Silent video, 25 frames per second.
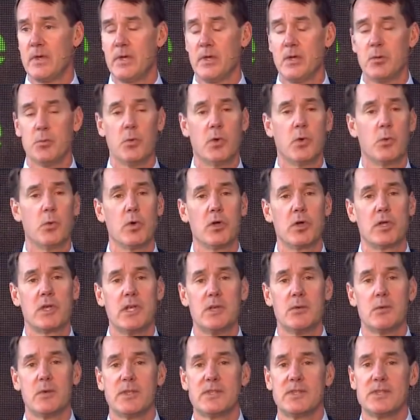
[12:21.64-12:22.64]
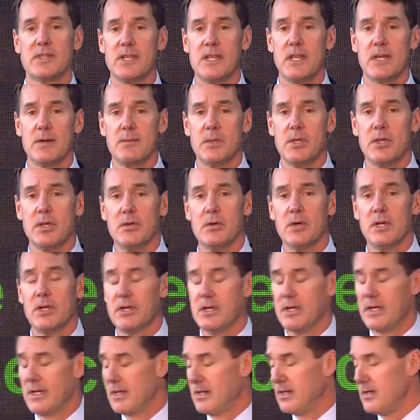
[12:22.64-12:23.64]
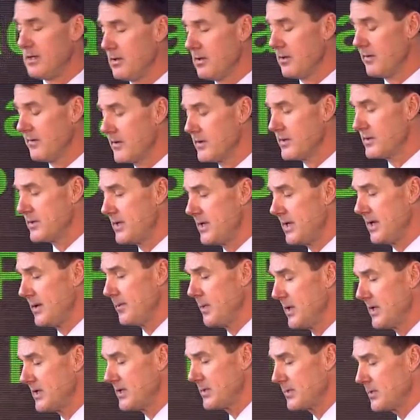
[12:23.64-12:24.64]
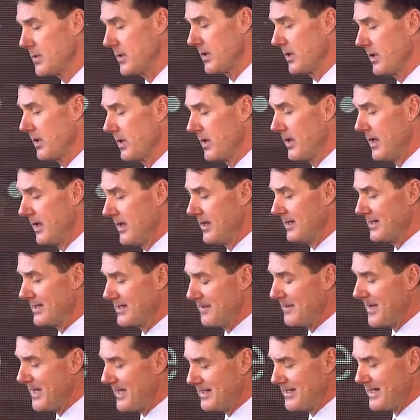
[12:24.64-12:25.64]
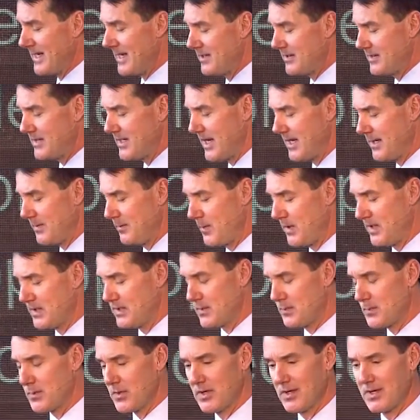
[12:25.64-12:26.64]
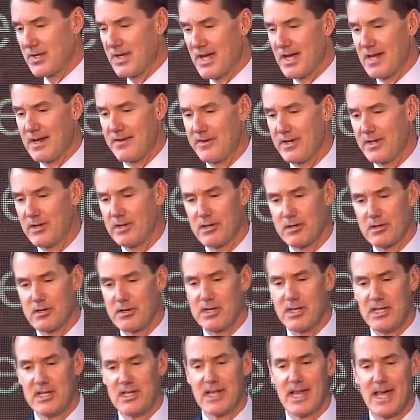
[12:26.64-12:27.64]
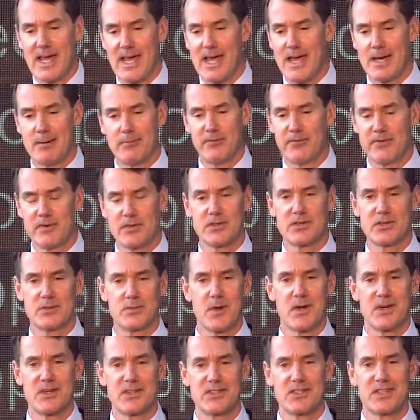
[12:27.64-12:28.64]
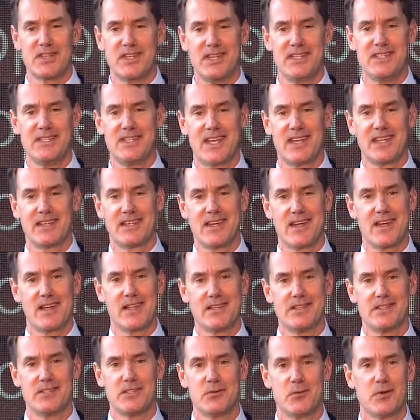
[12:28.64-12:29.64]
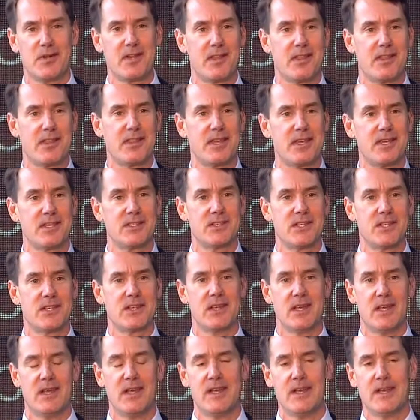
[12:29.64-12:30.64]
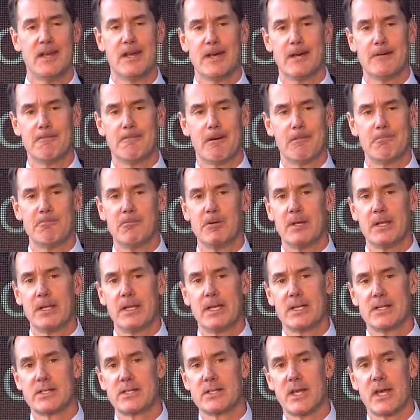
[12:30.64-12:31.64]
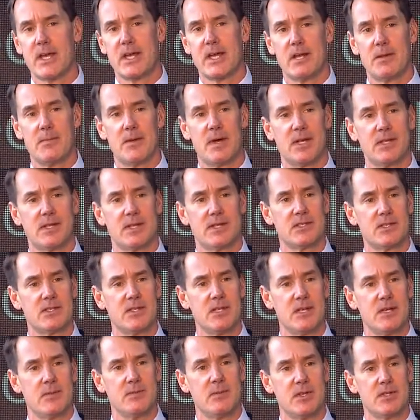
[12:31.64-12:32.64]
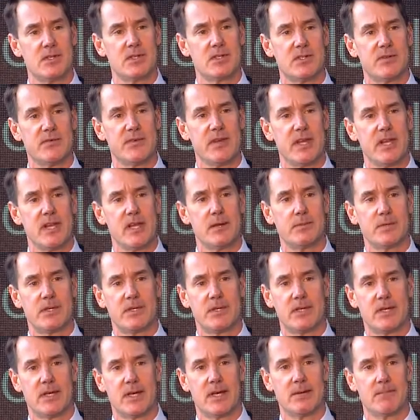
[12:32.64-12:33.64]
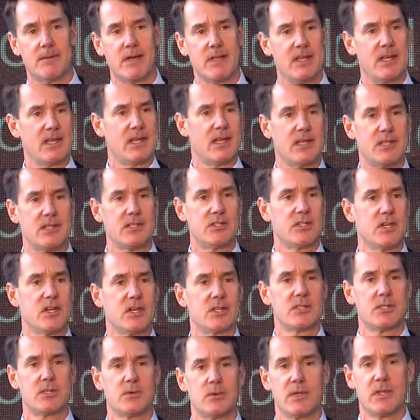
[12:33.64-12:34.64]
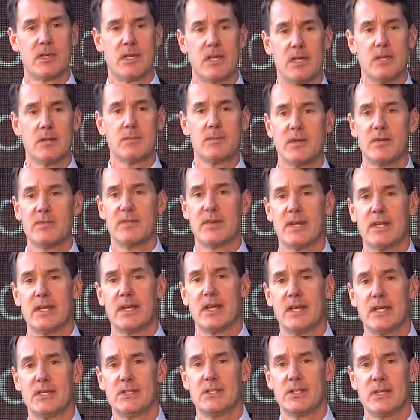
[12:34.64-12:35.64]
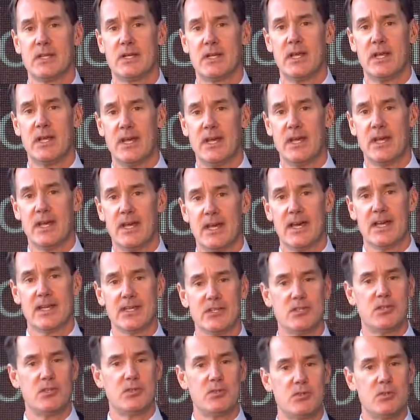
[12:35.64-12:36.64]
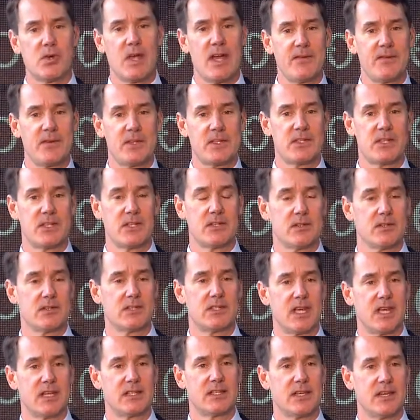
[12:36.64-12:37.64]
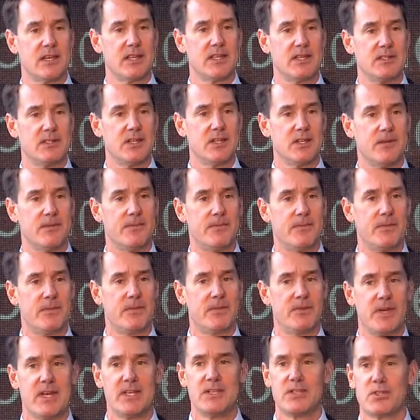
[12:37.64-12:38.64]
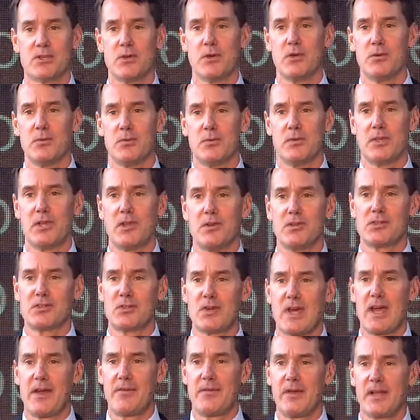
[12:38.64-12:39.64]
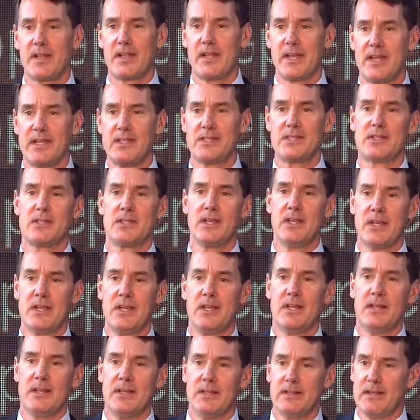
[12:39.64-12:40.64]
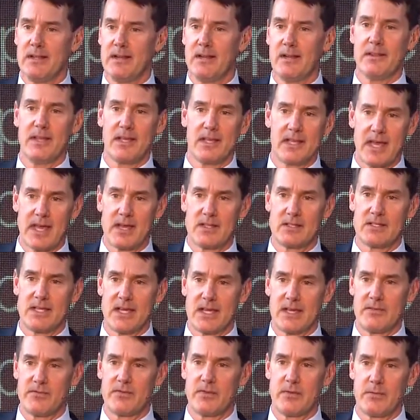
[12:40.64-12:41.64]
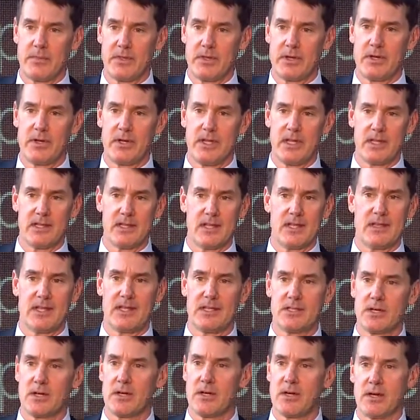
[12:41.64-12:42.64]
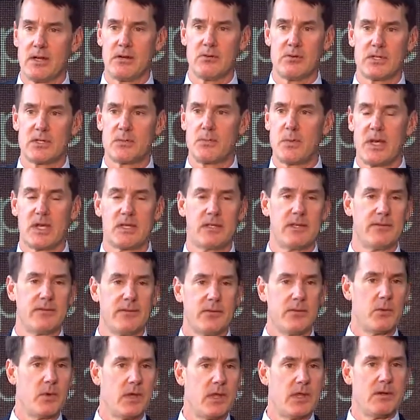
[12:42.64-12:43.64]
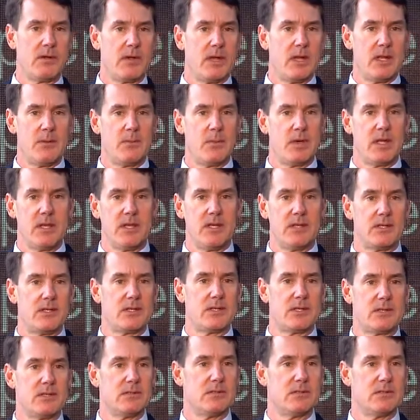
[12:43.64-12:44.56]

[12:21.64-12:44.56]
We're working with CMU and the University of Pittsburgh to make downtown Pittsburgh kind of a learning lab for smart city technology. One of the things that I'm really excited about that CMU's developed, I think in conjunction with the Hillman Foundation, is new traffic signal technology, right? So the old traffic lights, you know, they count down from 30 and then they turn irrespective of whether anybody's